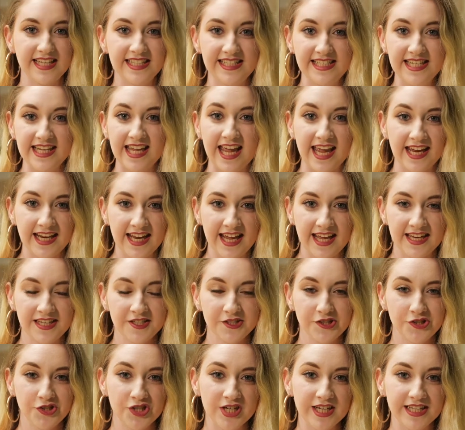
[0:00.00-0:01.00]
To gain
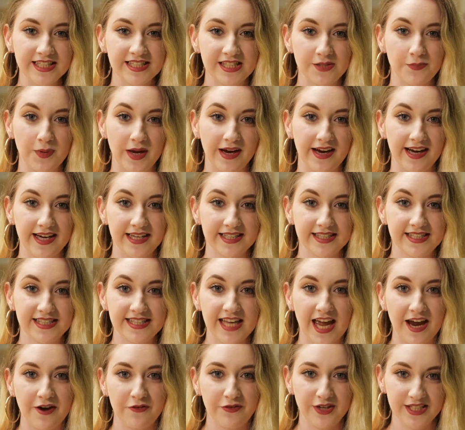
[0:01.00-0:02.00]
industry experience,
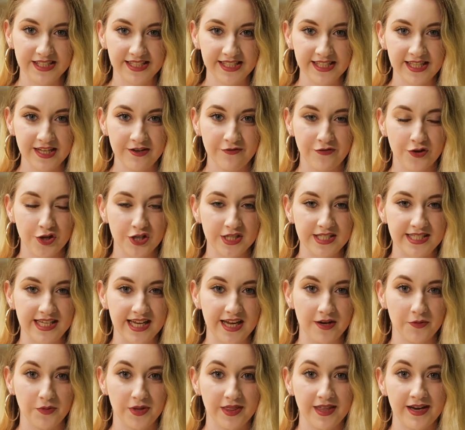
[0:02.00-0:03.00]
I recently
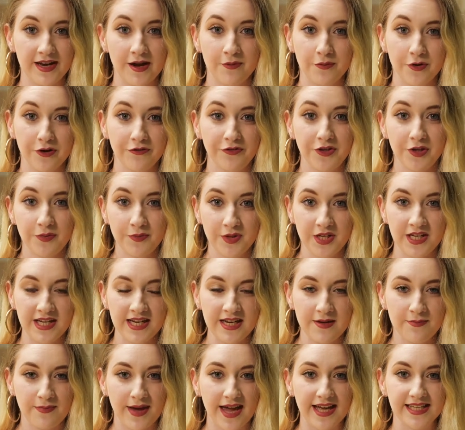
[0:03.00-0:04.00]
volunteered with a number of
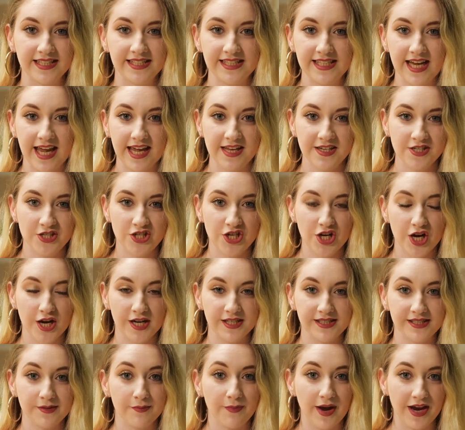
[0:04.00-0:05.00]
community-based
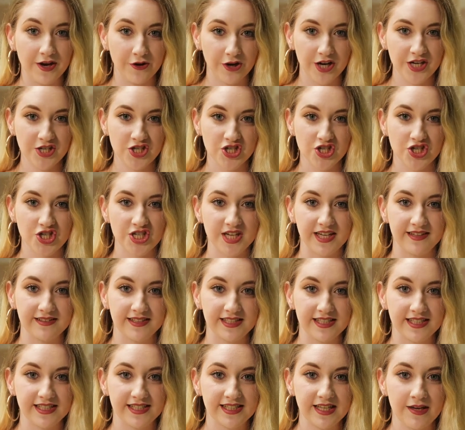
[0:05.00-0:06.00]
NGOs and migration
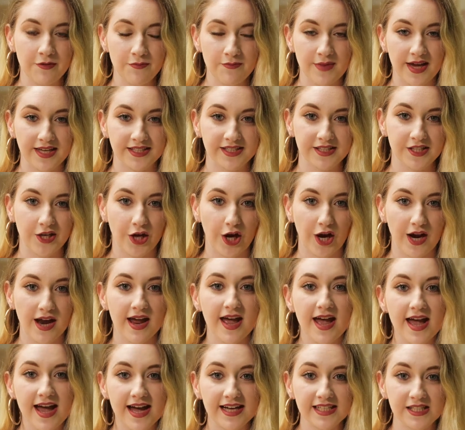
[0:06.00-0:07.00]
shelters in Mexico
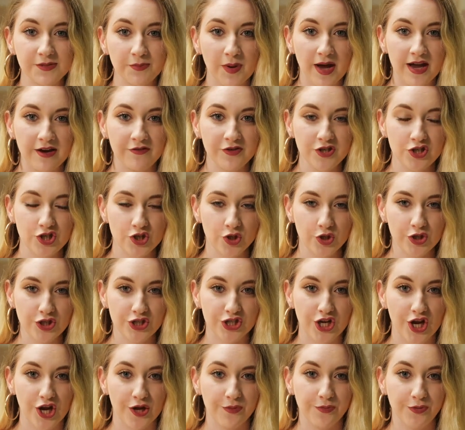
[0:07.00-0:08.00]
as part of a
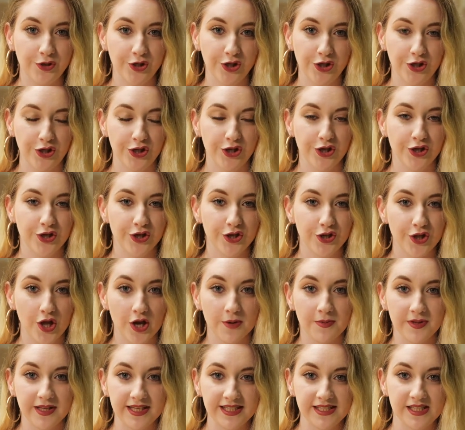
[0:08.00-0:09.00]
short-term UQ
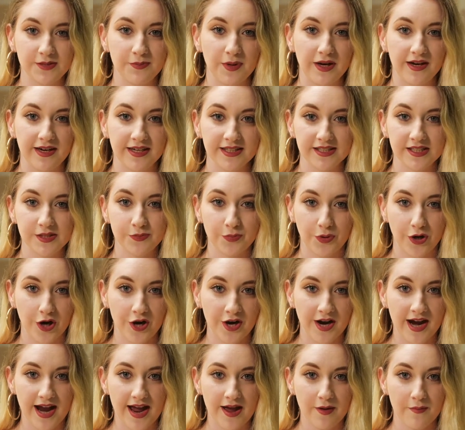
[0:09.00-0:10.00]
Global Experience
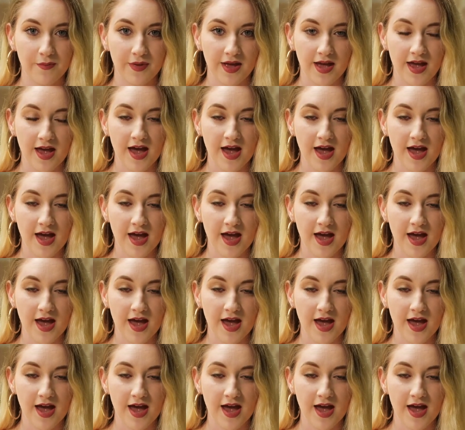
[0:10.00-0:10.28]
program.